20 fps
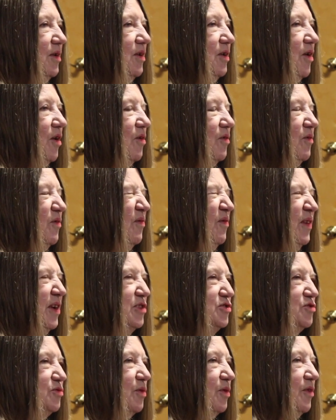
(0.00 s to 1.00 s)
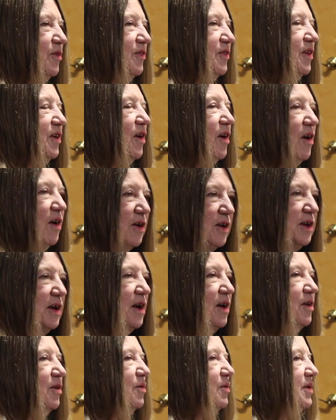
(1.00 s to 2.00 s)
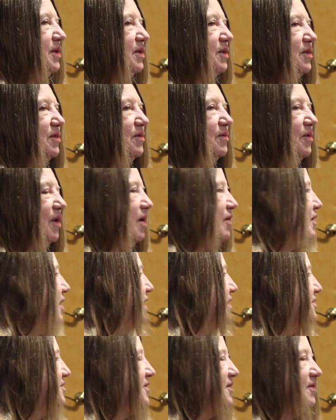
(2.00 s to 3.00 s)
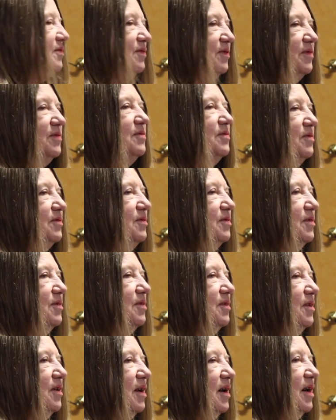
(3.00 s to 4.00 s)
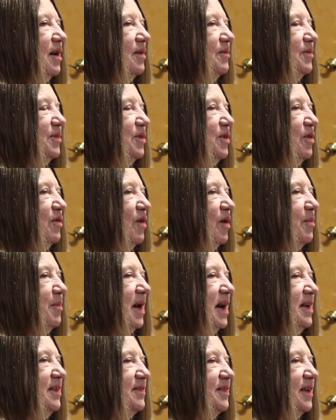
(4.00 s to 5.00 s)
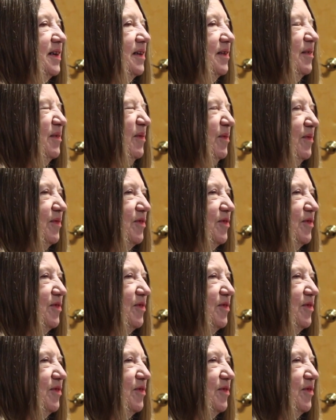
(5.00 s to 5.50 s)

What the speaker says: visuals and audio and all kinds of, amazing